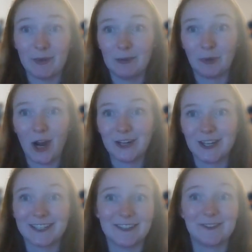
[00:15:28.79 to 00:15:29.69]
about a
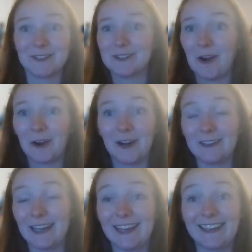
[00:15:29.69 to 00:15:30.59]
project, and there's an
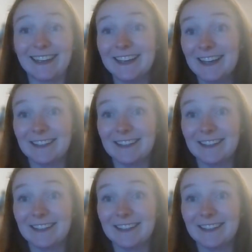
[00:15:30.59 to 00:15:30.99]
RLA